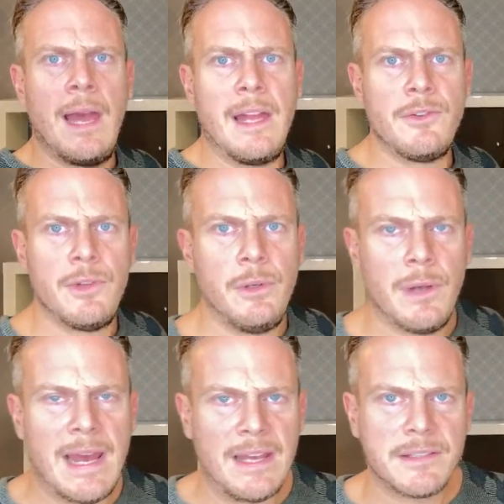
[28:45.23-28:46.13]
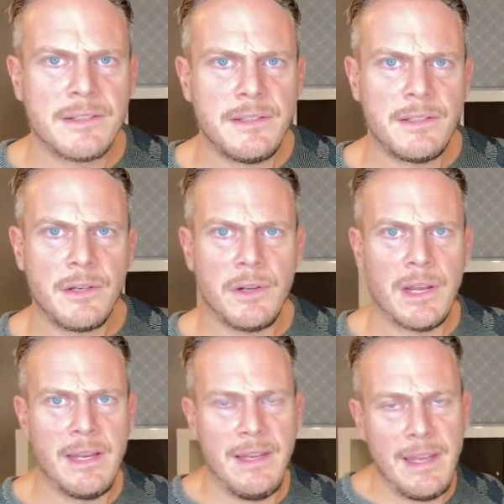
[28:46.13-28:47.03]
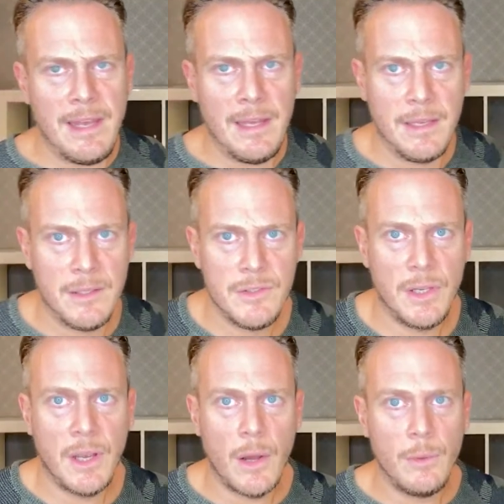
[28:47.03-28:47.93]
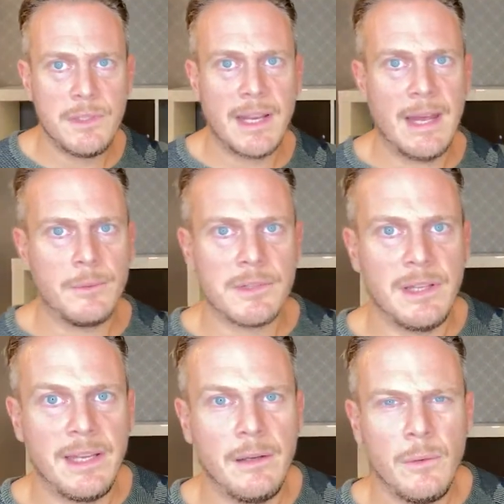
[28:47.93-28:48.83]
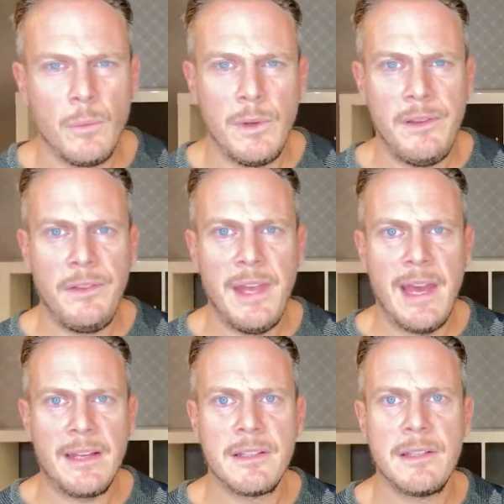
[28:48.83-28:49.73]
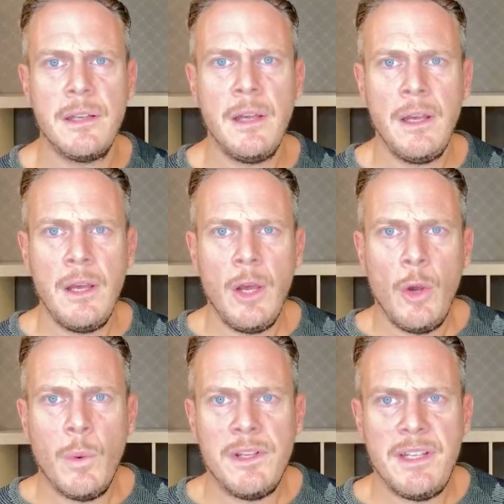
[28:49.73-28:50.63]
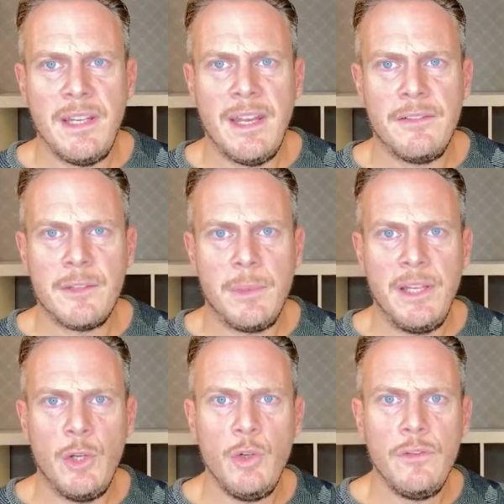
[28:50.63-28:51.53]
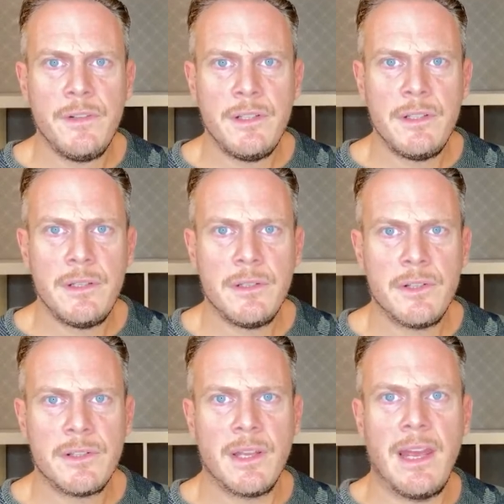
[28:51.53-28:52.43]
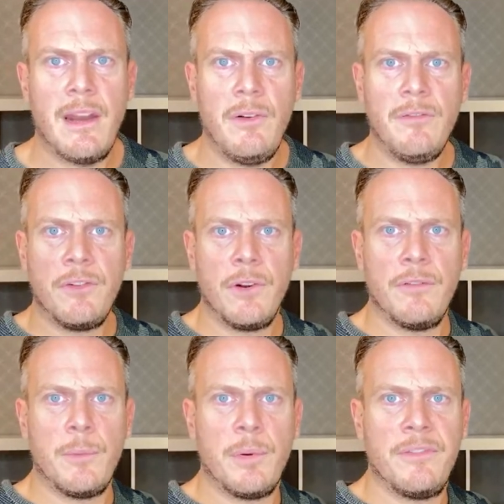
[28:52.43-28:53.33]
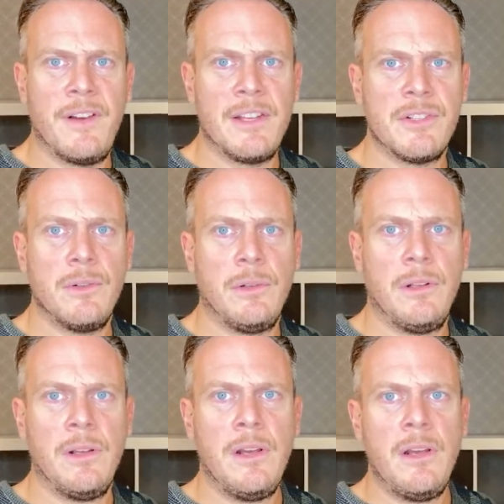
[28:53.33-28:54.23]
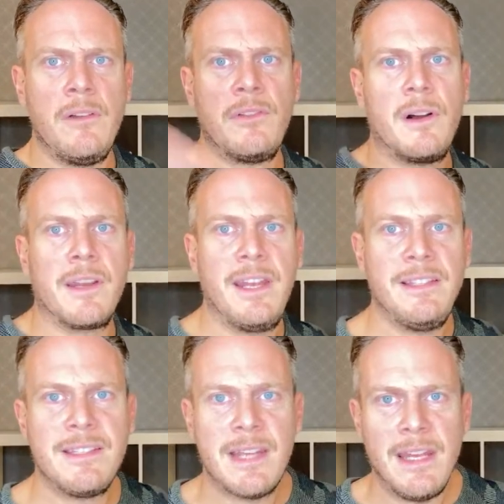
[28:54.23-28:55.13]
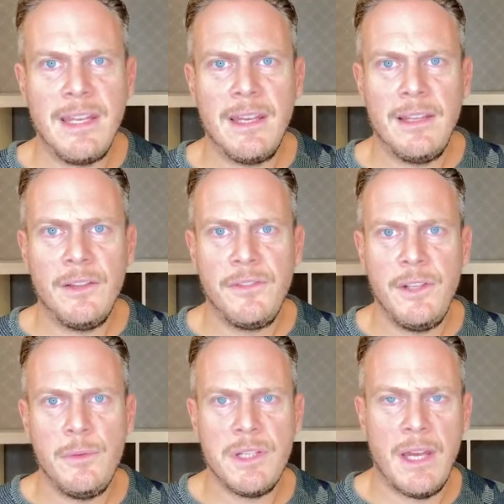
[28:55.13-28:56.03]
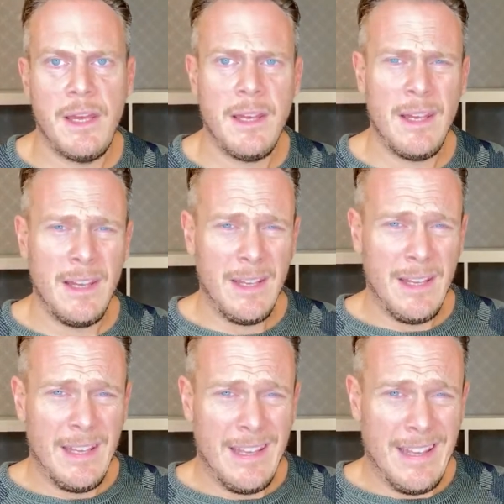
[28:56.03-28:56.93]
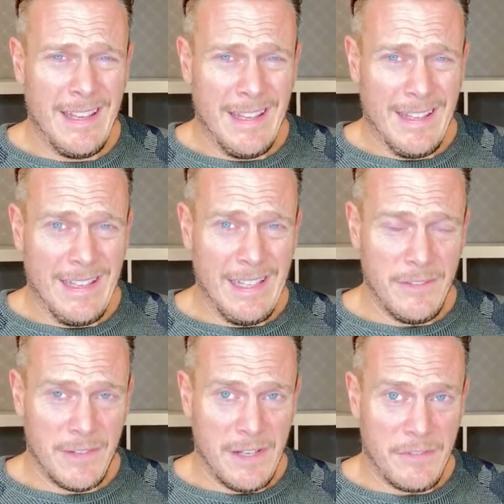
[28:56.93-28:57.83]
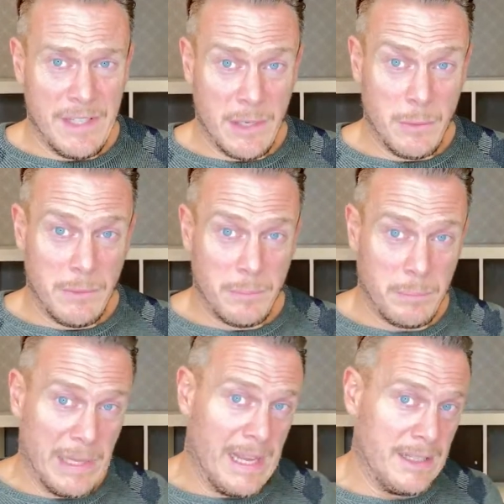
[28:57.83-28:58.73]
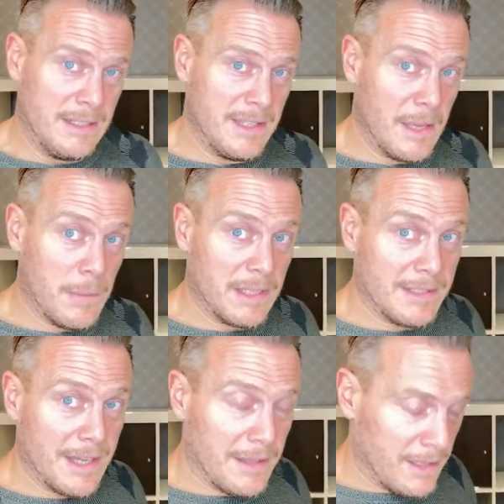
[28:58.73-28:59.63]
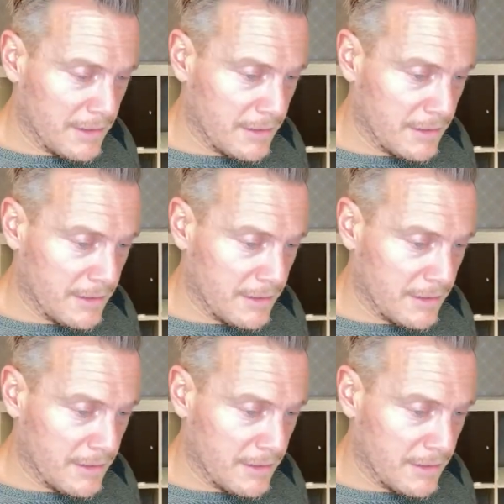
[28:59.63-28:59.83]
Andrew asks, is it a good idea to go to counseling with the ex when she inevitably hoovers, just to get her in front of a professional for our kids' sake in the future, even if I don't plan to get back together?